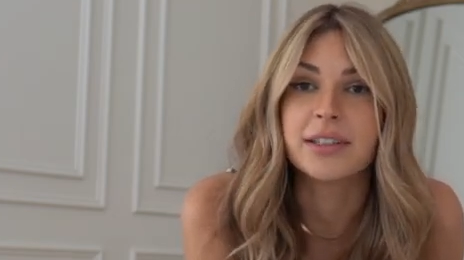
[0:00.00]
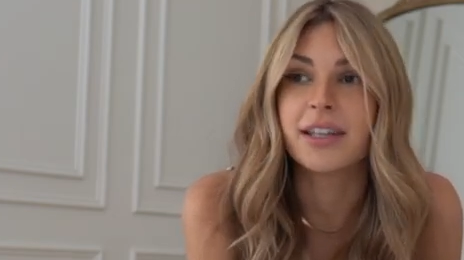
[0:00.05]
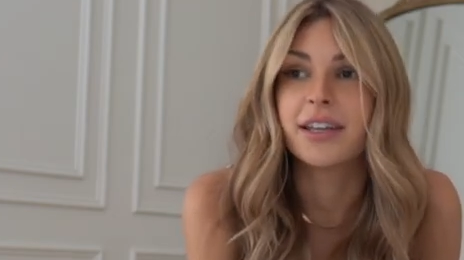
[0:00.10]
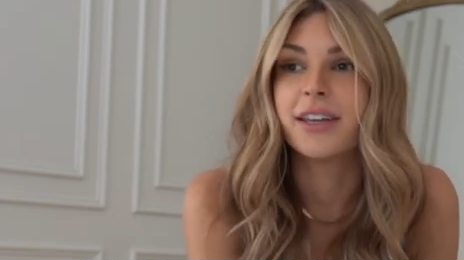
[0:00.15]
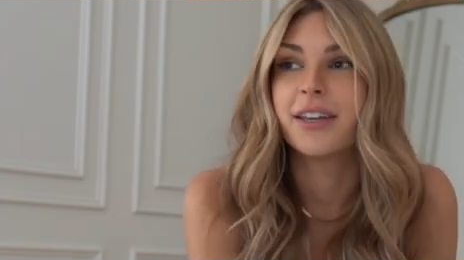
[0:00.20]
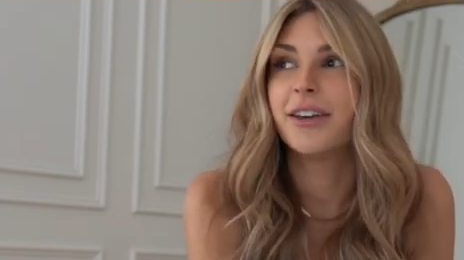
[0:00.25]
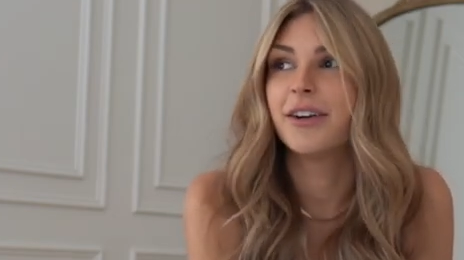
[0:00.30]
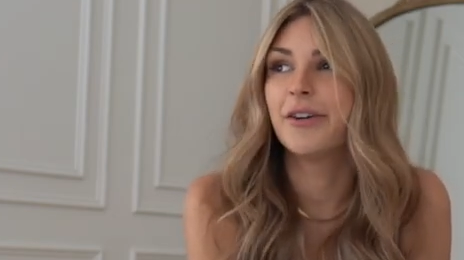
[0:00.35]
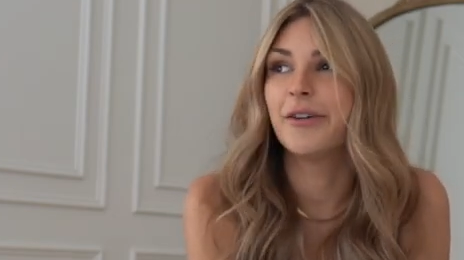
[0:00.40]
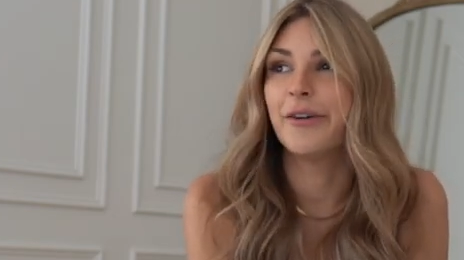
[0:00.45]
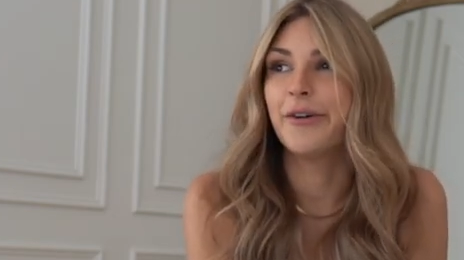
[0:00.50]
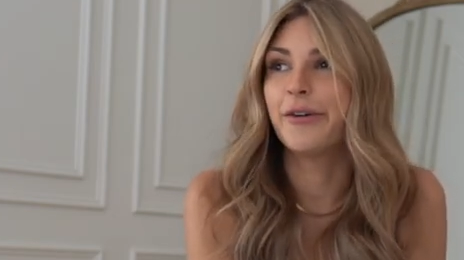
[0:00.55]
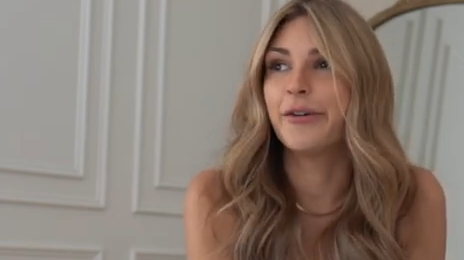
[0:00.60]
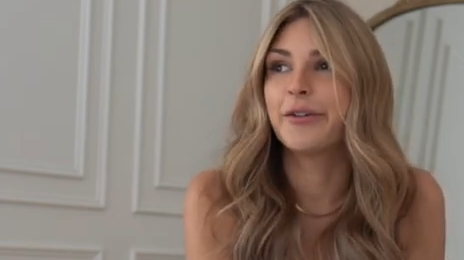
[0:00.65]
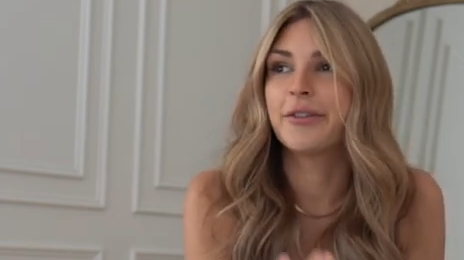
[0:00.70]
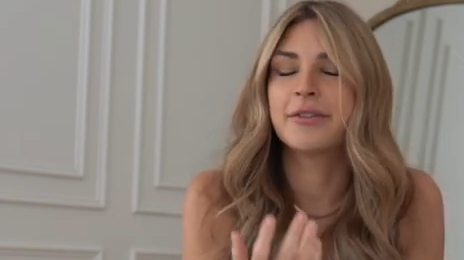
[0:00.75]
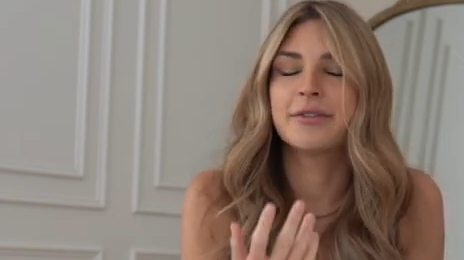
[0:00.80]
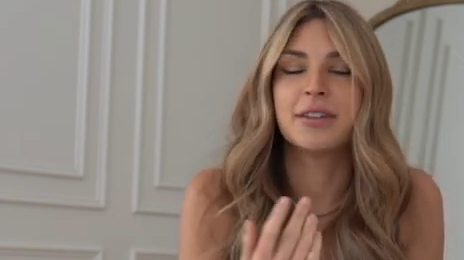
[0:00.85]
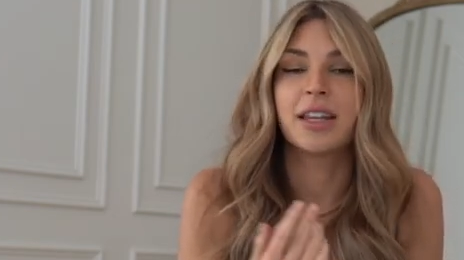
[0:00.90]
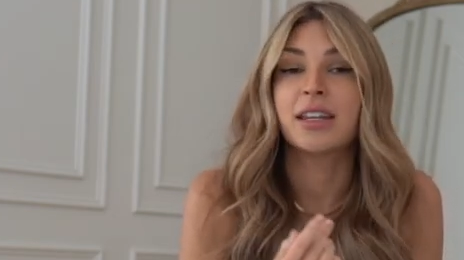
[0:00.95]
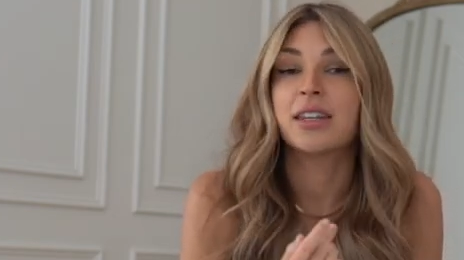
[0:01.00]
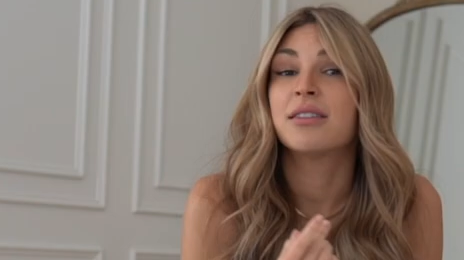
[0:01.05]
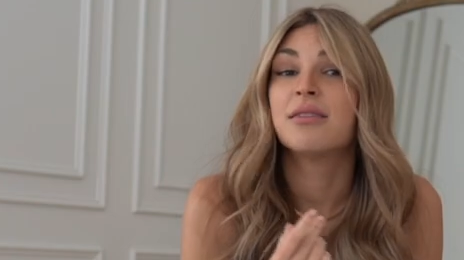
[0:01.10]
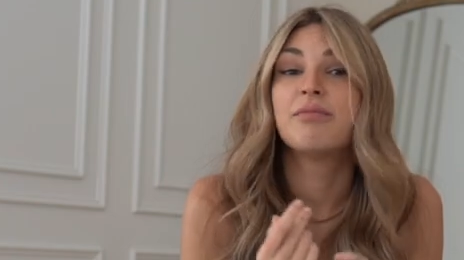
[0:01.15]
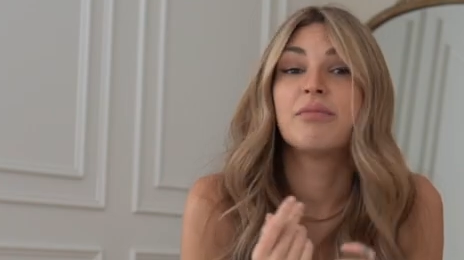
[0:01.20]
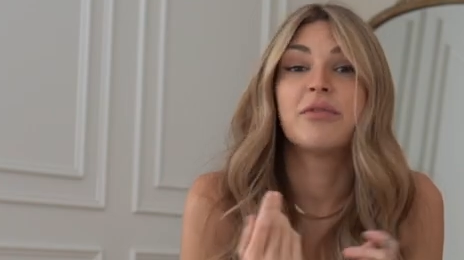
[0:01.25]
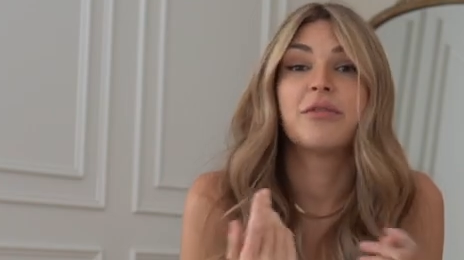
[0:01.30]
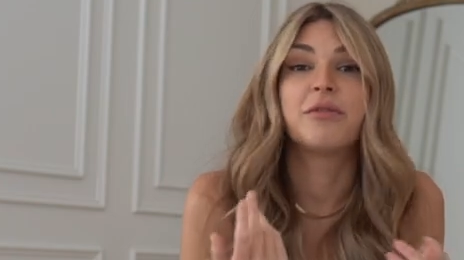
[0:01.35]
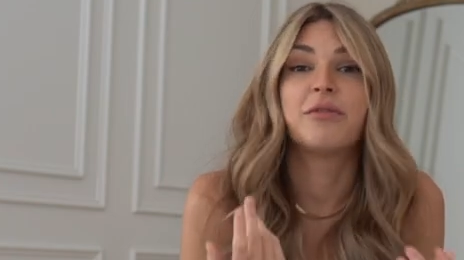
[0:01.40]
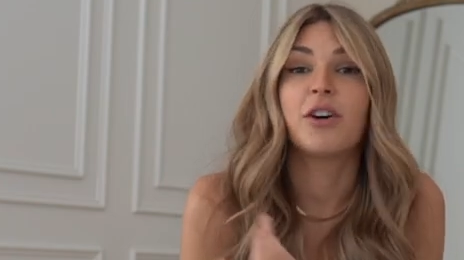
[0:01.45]
Like,
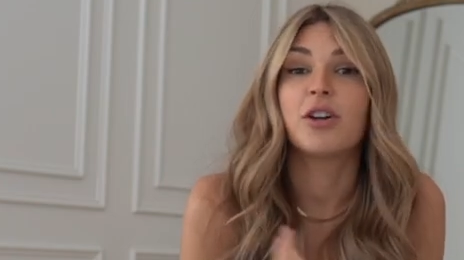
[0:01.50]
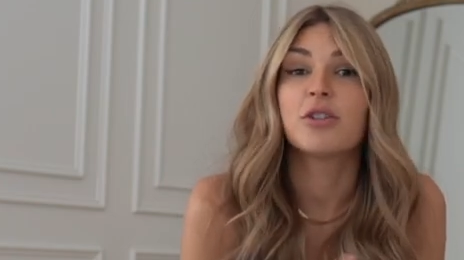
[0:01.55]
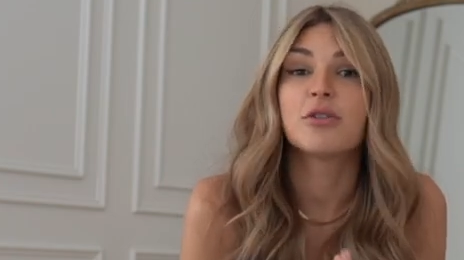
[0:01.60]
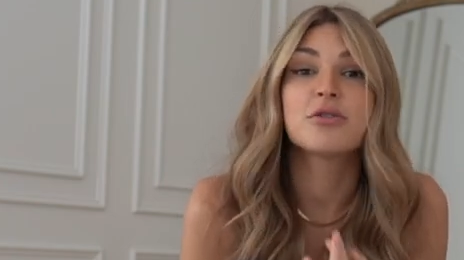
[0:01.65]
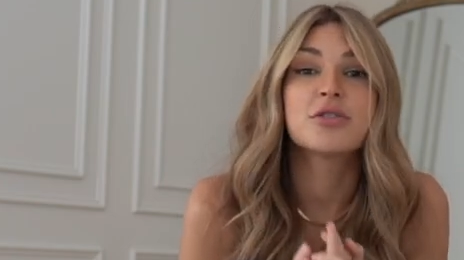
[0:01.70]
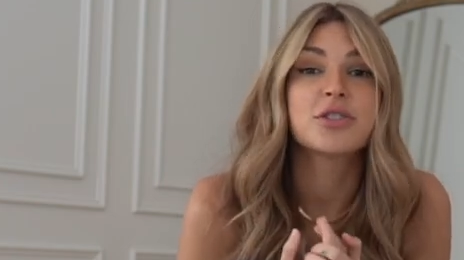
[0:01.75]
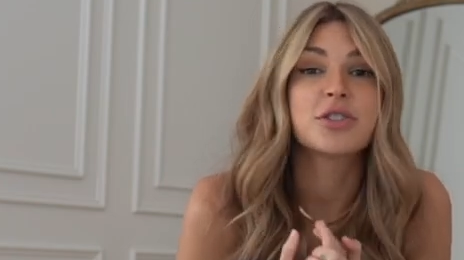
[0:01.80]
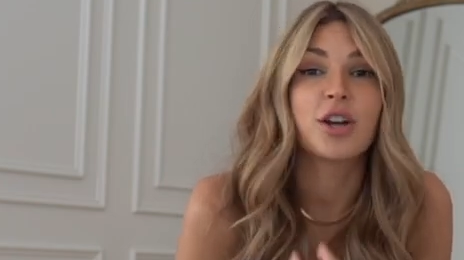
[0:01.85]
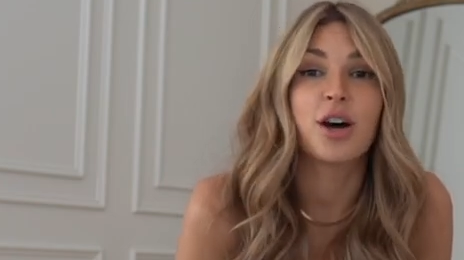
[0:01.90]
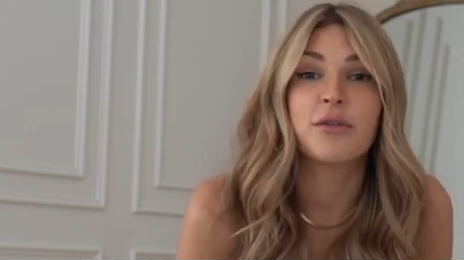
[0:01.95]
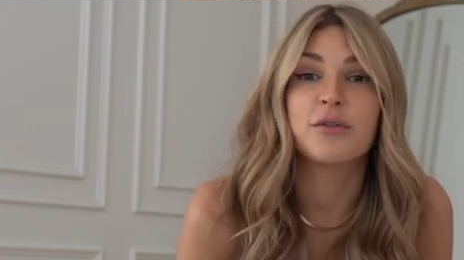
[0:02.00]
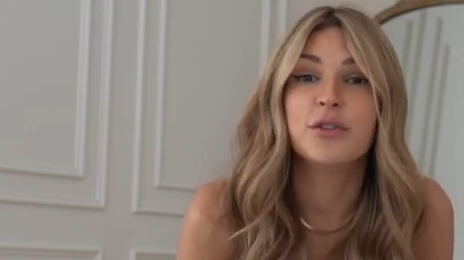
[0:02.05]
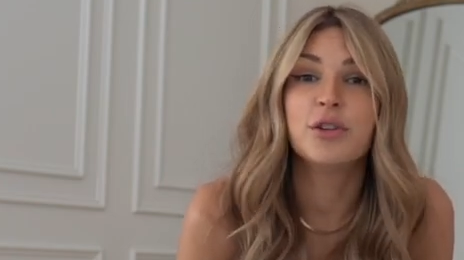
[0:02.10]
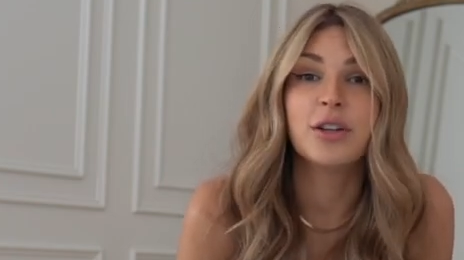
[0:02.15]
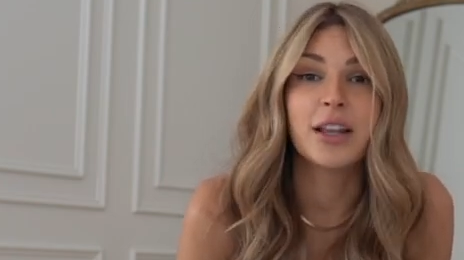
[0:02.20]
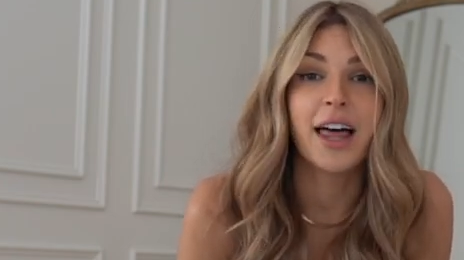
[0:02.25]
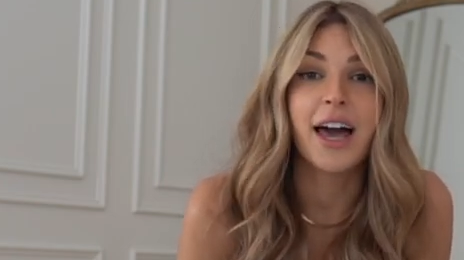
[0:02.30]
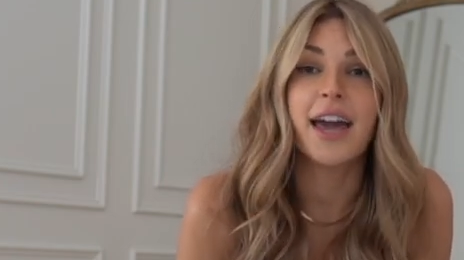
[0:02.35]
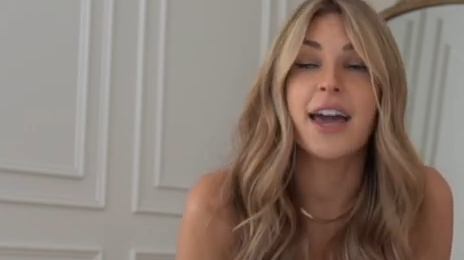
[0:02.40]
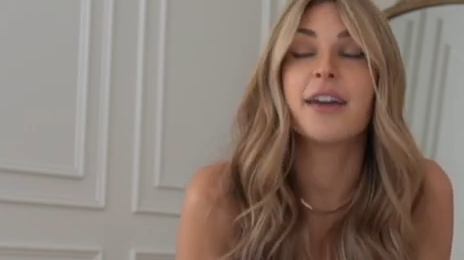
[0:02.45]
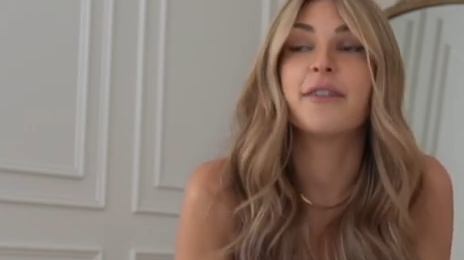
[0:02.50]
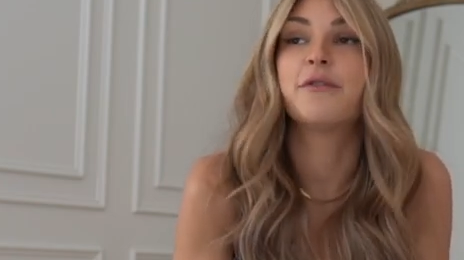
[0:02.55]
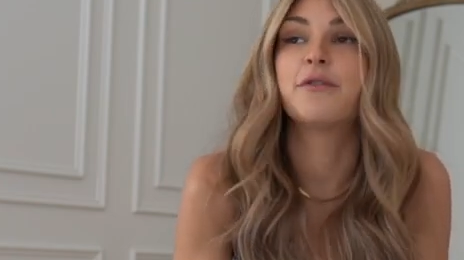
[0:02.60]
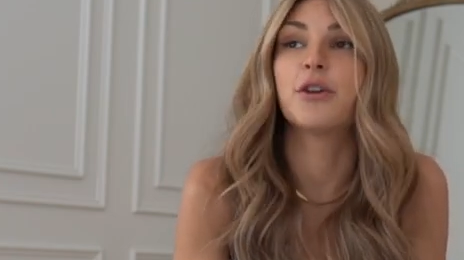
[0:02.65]
follow stuff you like.